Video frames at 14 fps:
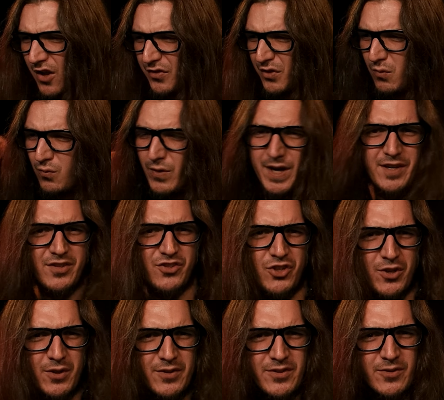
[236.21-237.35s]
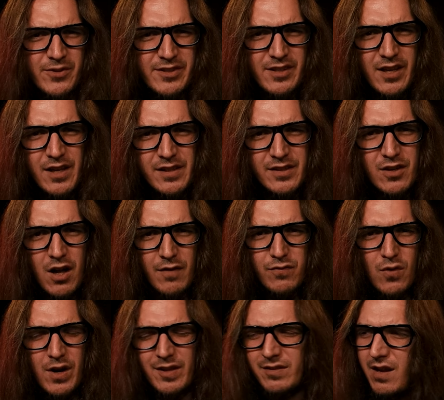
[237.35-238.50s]
The ratios are slightly off
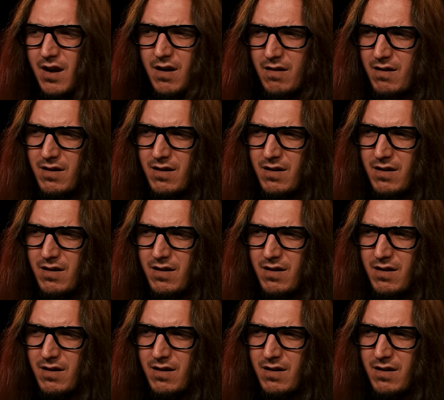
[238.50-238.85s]
right there,